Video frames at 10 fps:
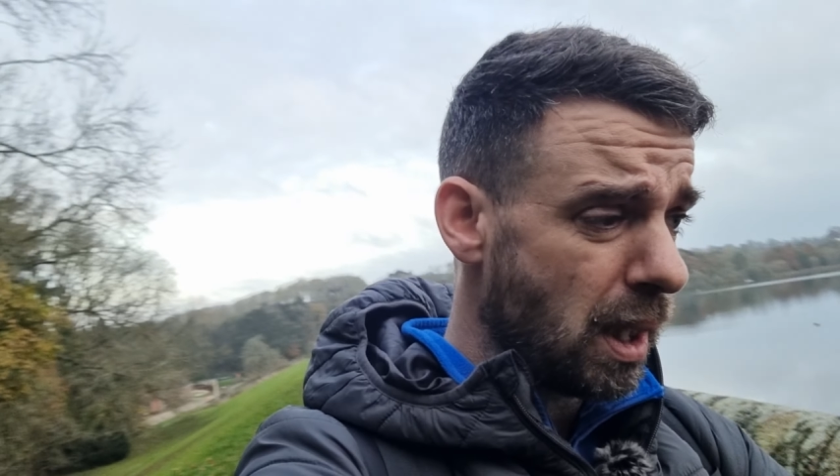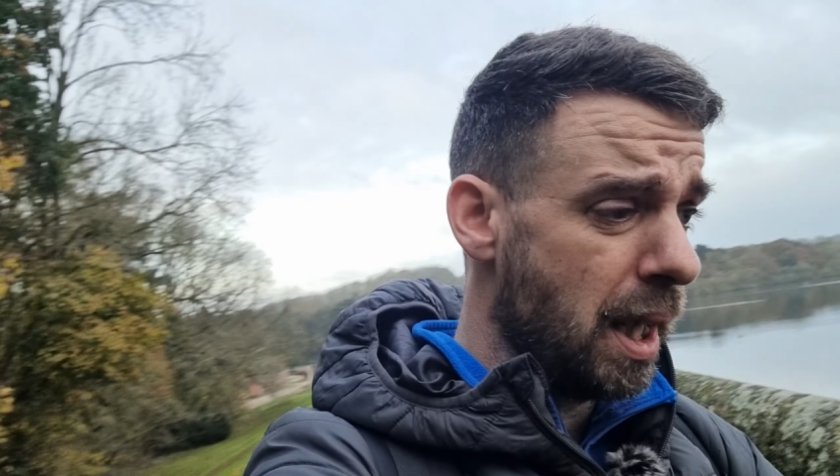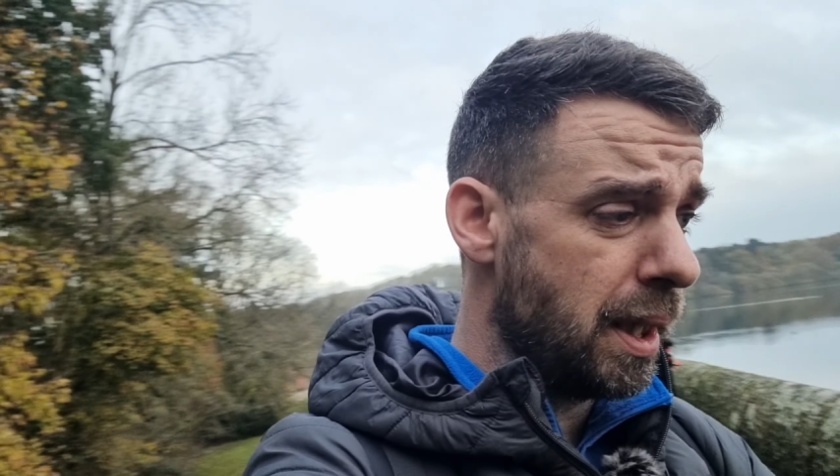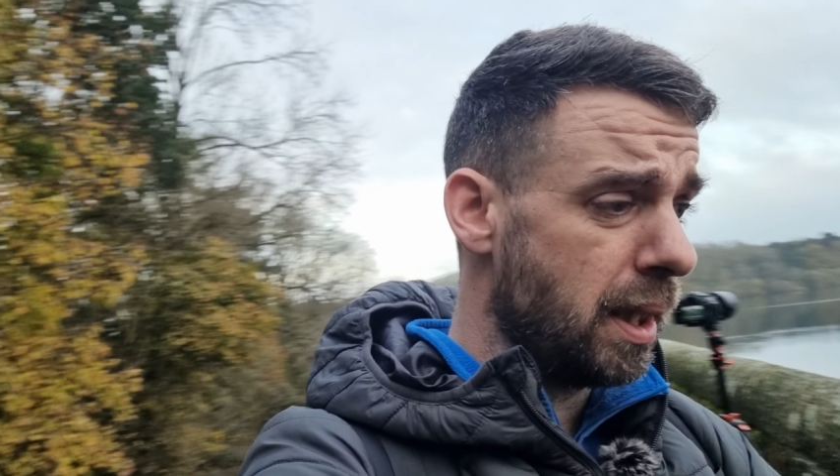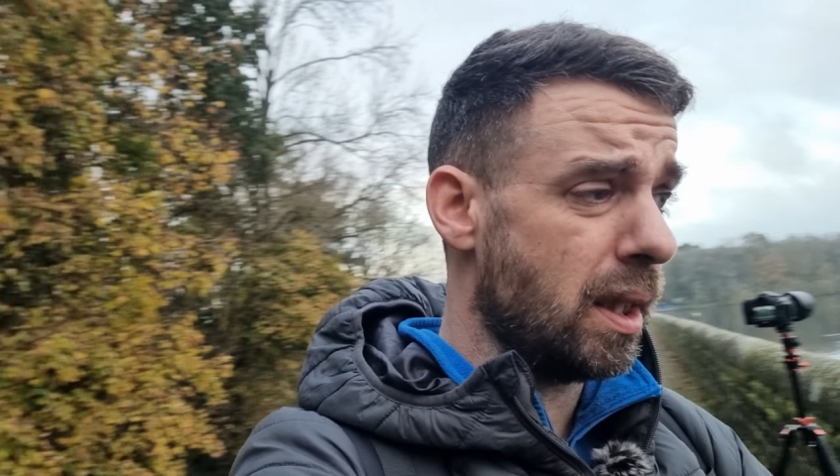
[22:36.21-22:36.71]

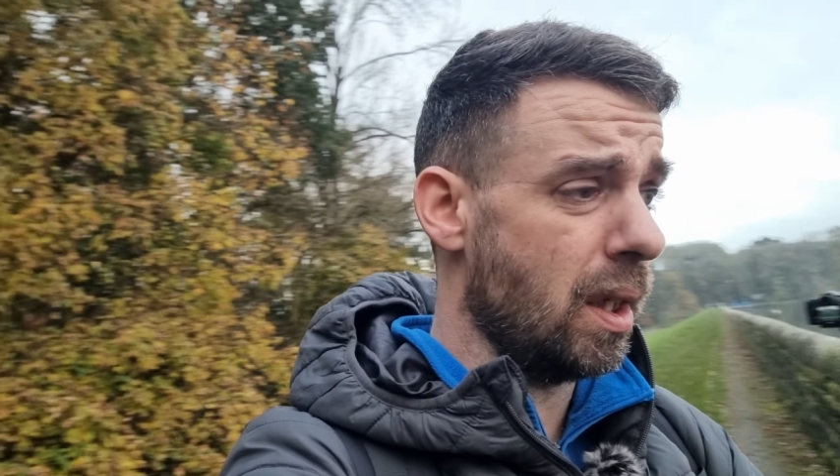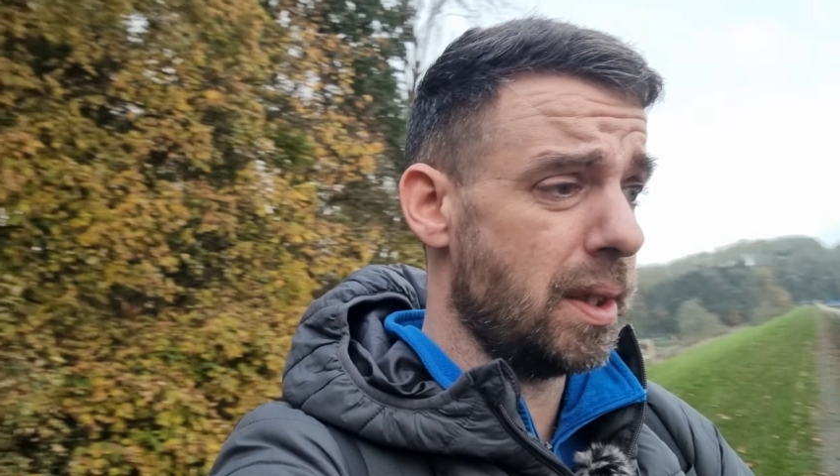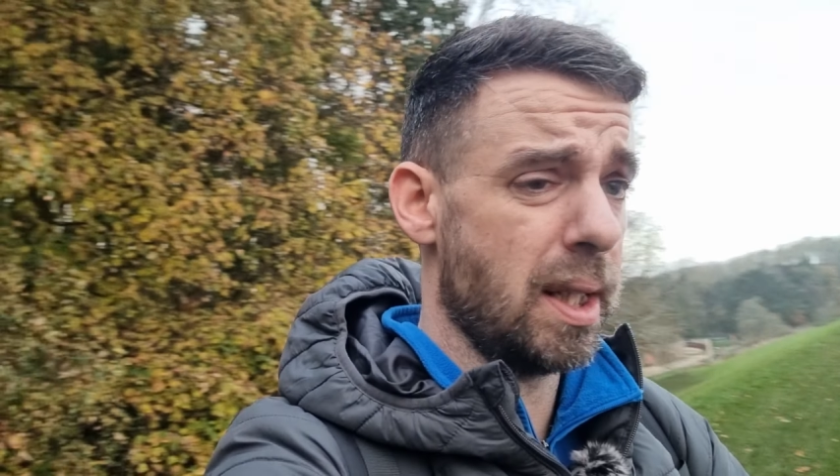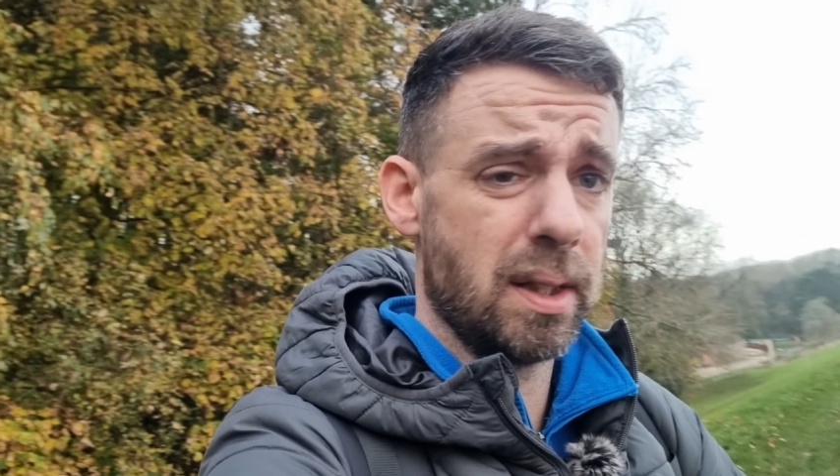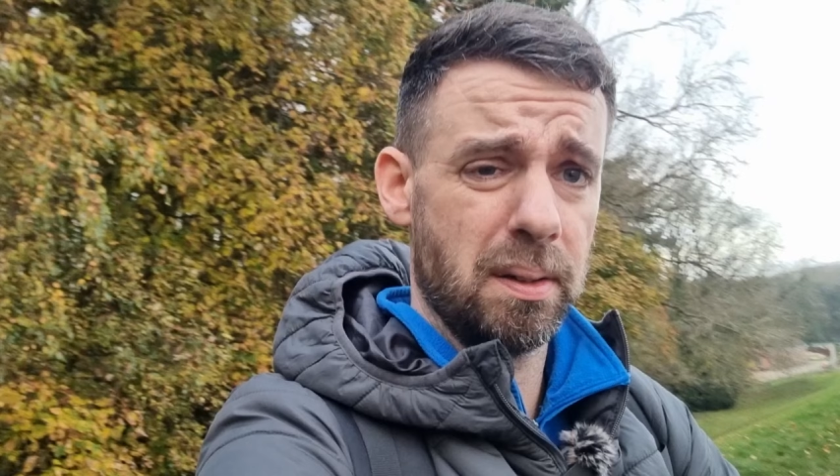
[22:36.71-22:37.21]
and, you know,
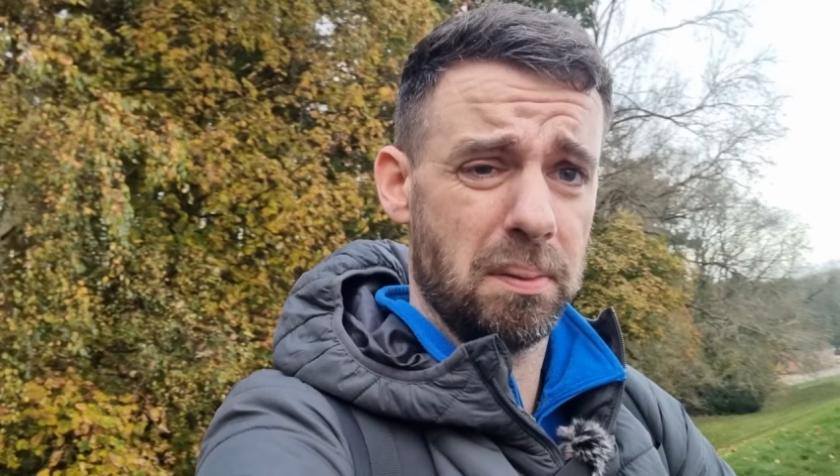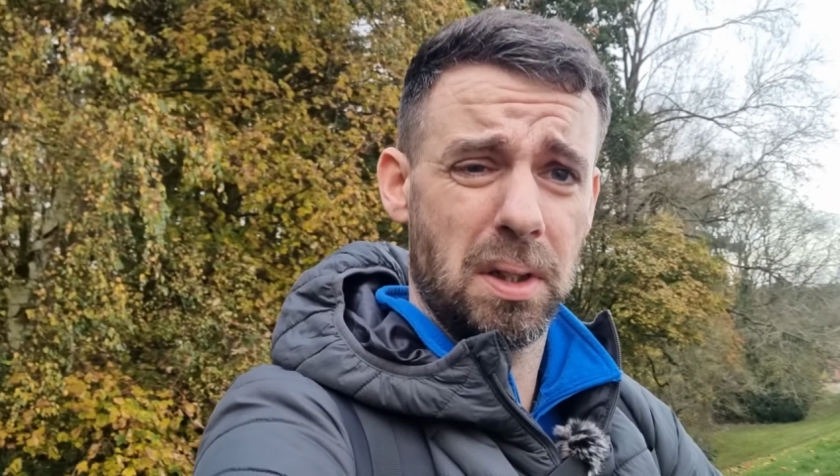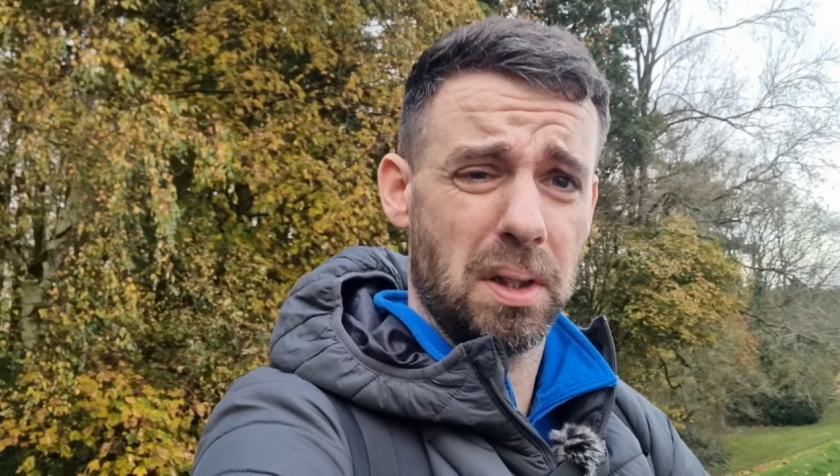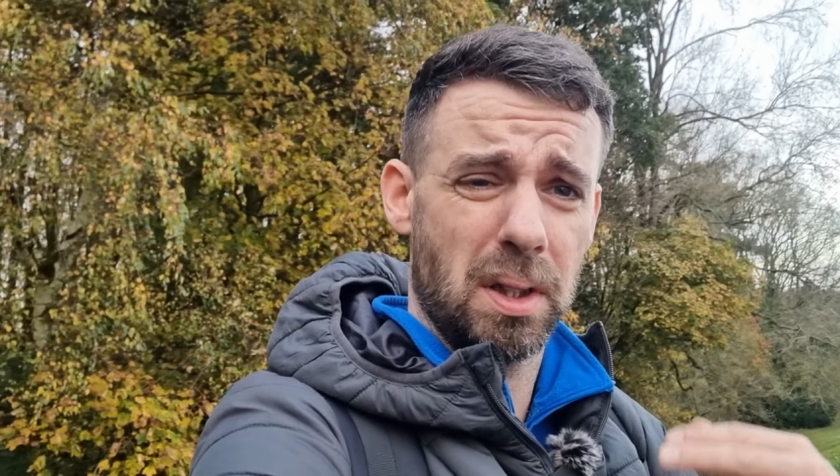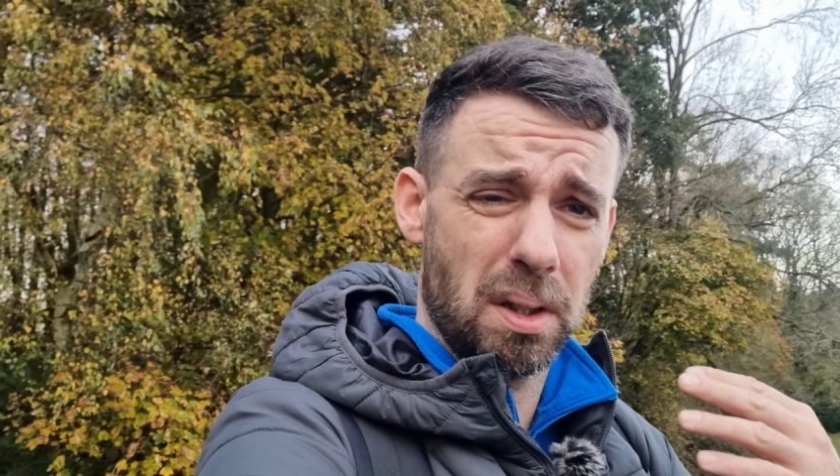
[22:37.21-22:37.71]

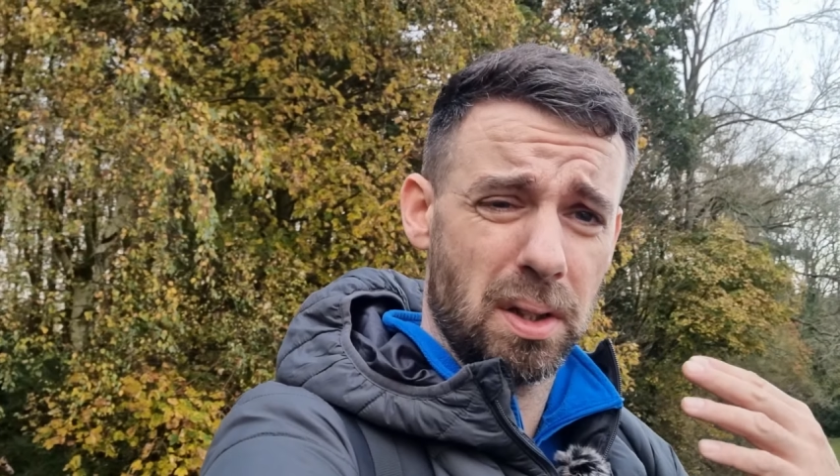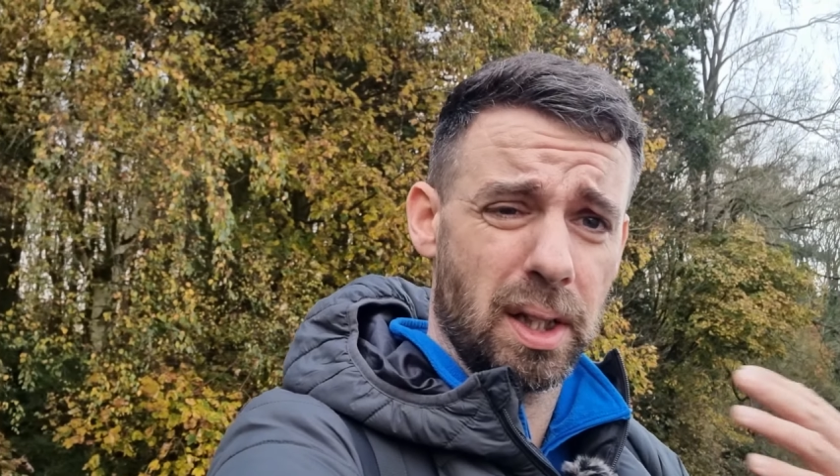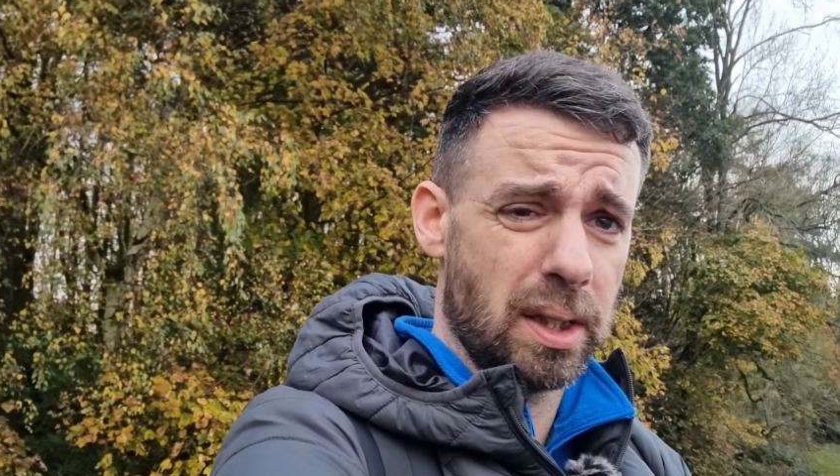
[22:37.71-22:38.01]
the